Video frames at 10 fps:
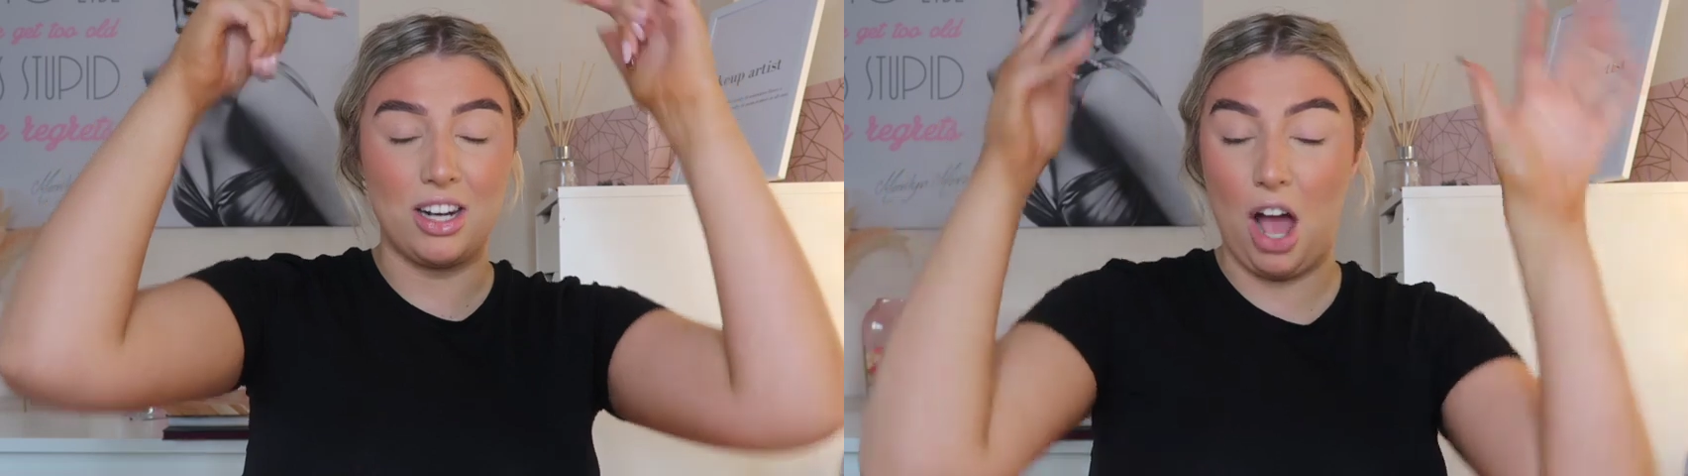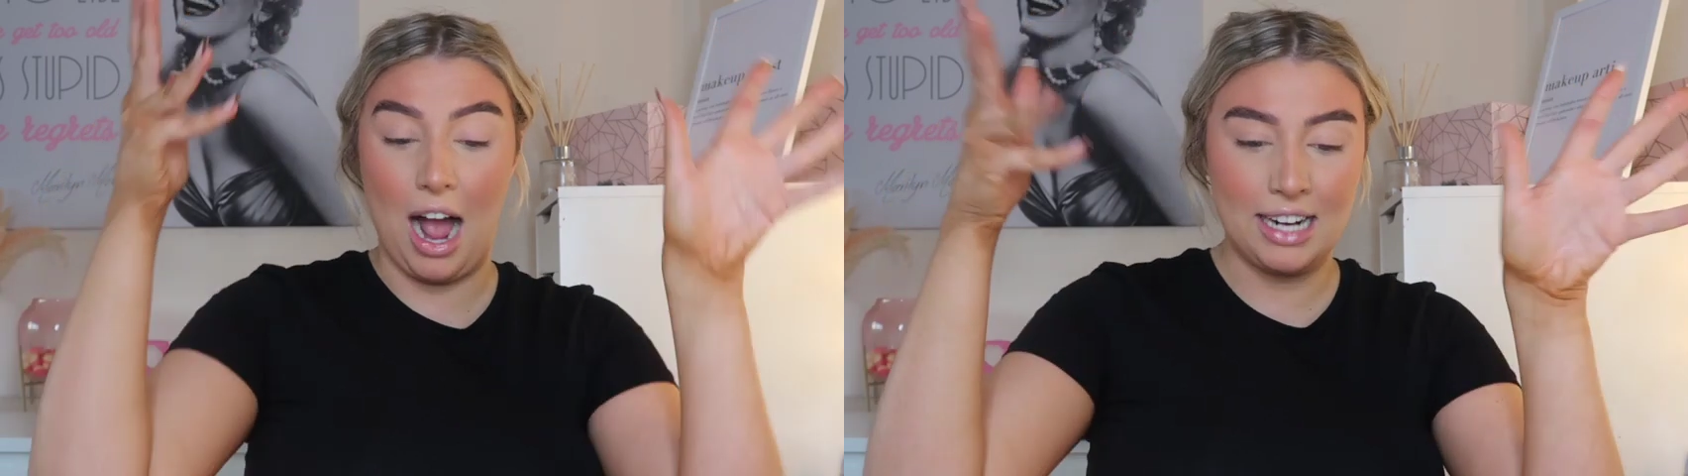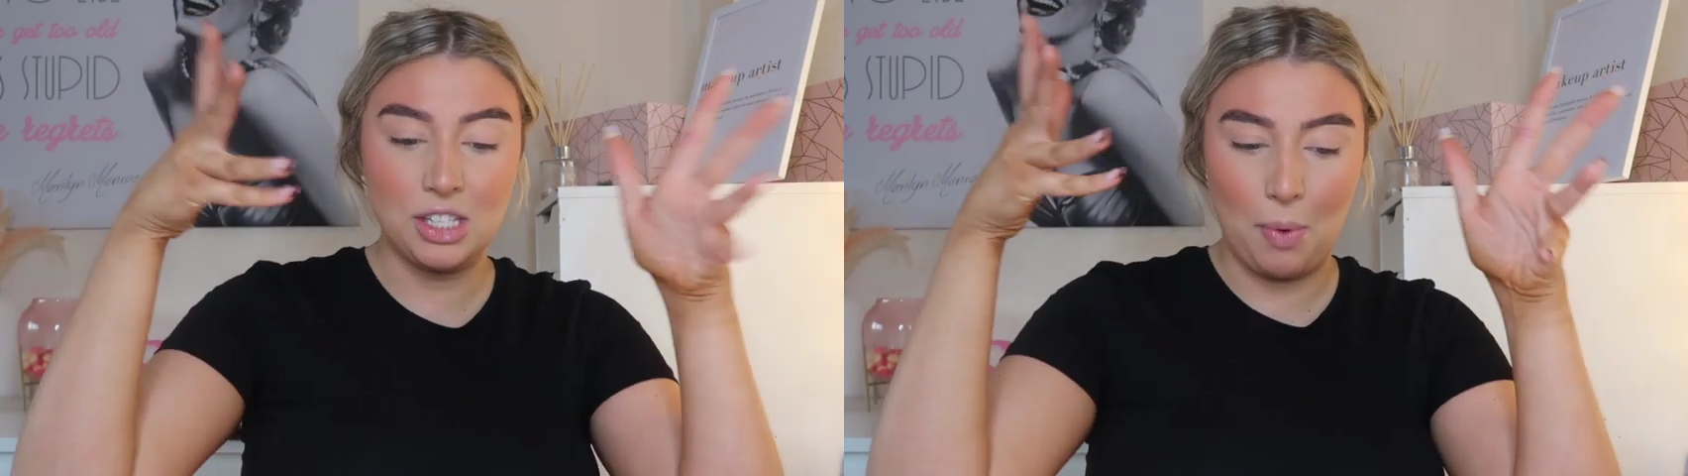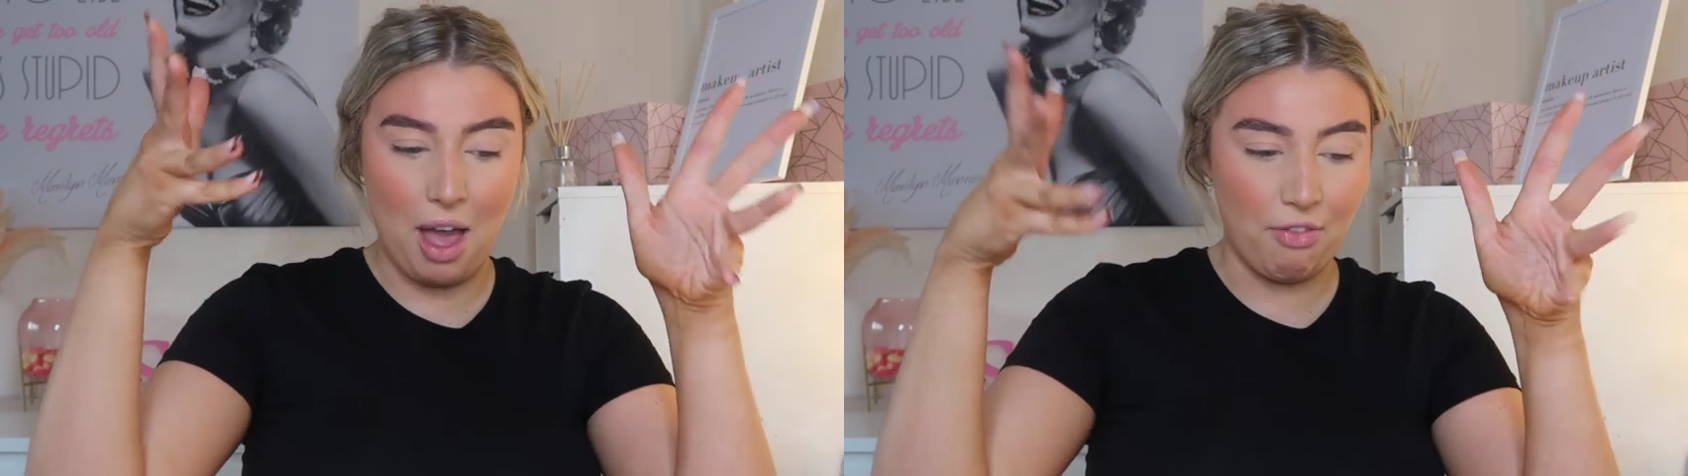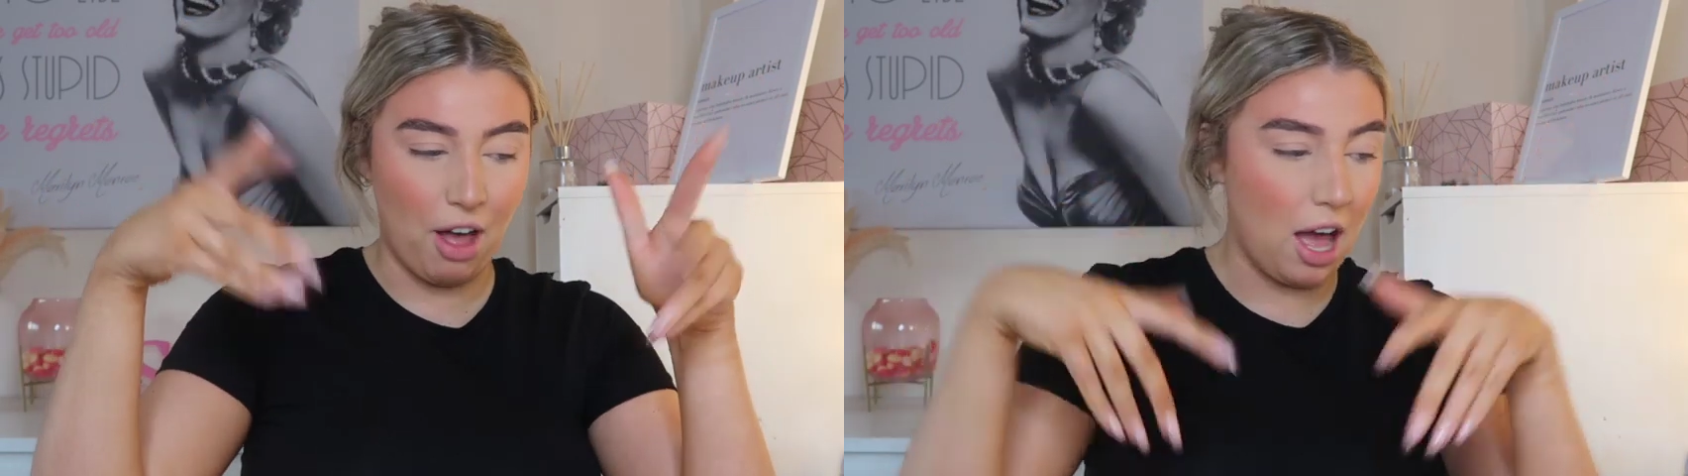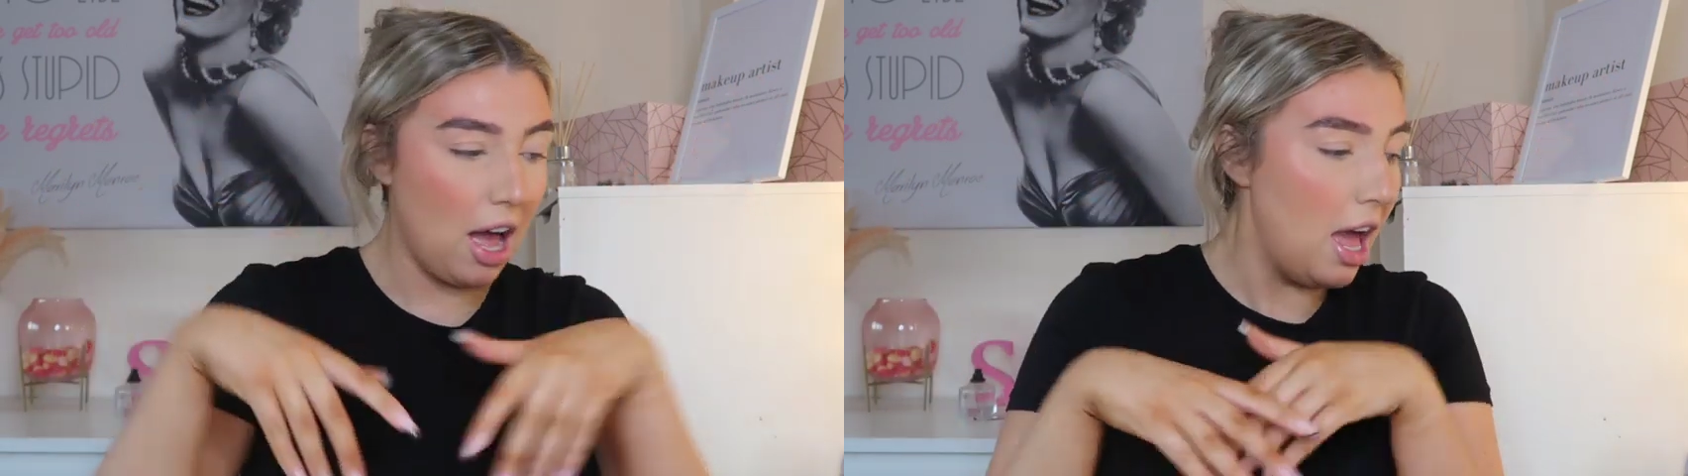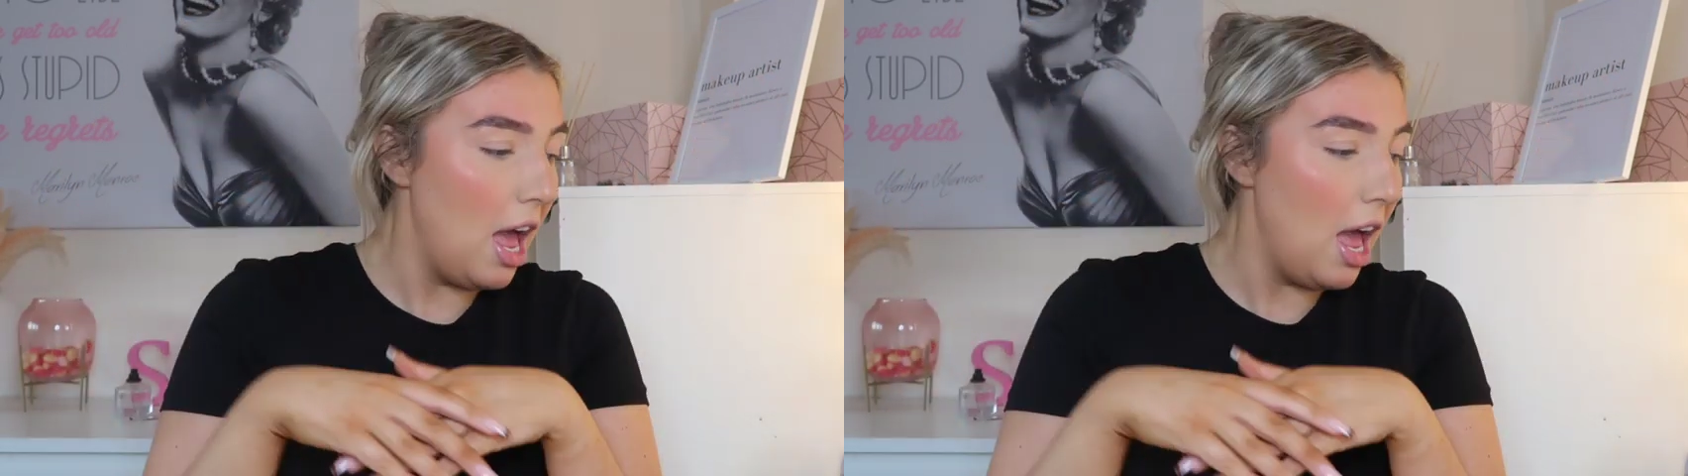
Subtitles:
lines or whatever.